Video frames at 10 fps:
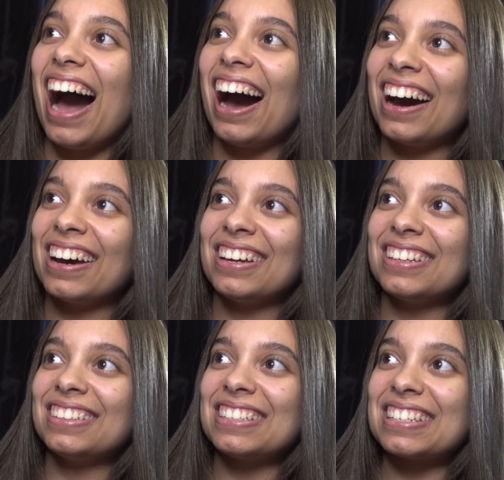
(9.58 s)

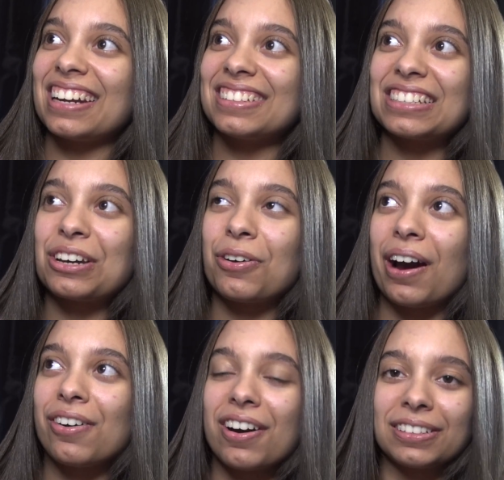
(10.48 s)
I decided to go
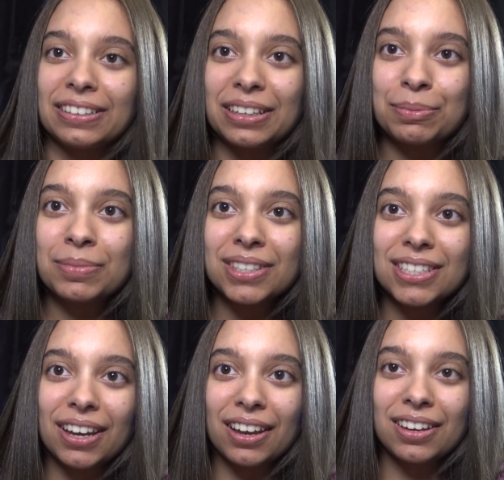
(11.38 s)
out on a limb
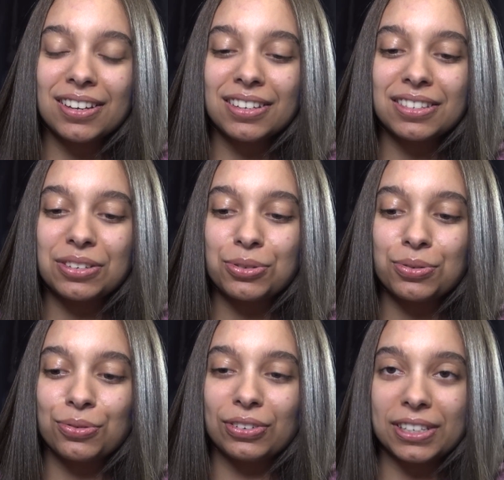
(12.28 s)
today
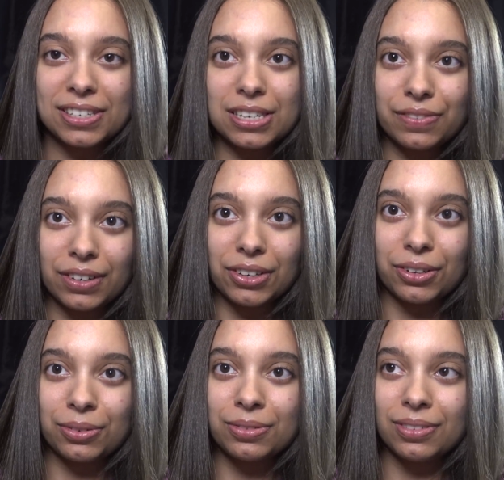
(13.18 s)
to release this
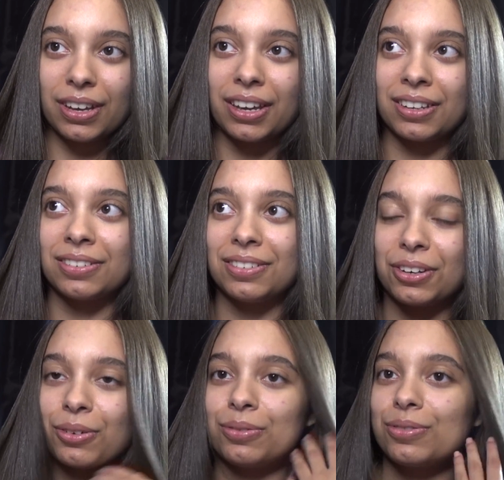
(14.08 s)
video and,
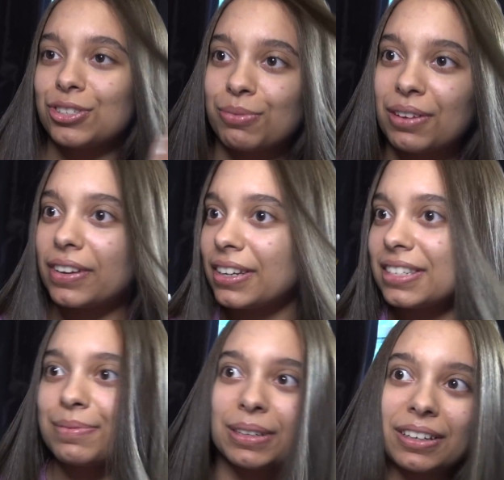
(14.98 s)
show my
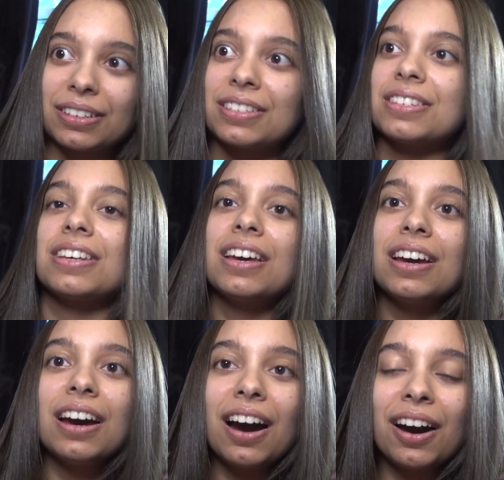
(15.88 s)
face because
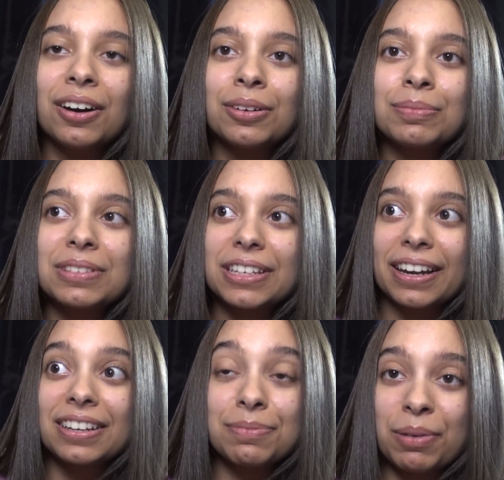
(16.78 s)

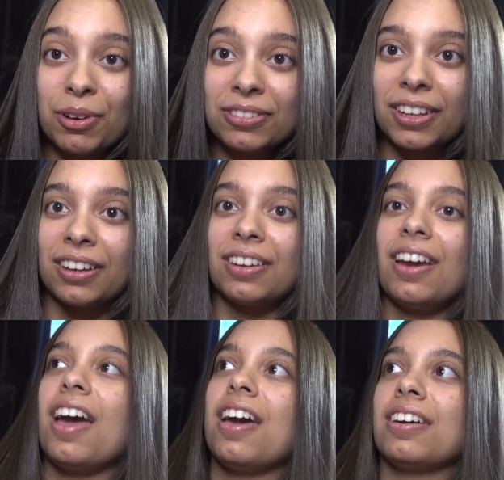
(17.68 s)
today is my birthday
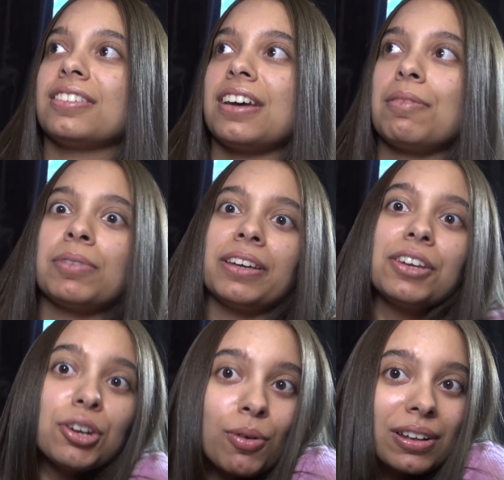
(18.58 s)
and I'm
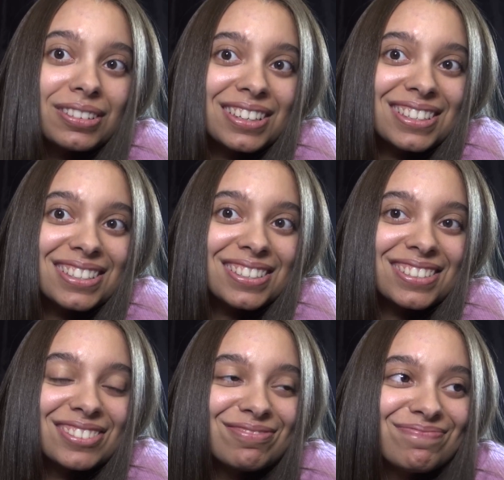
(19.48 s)
like,
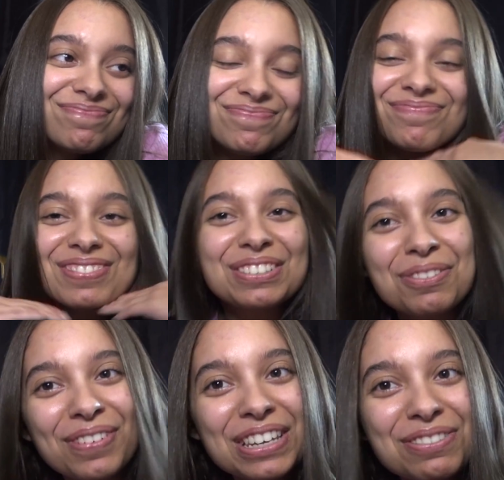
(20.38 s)
let's do
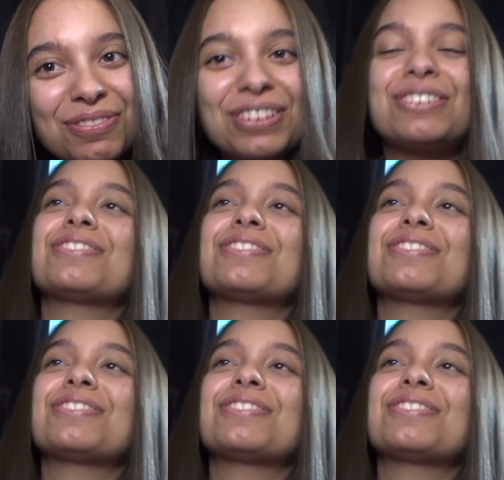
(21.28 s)
a face reveal.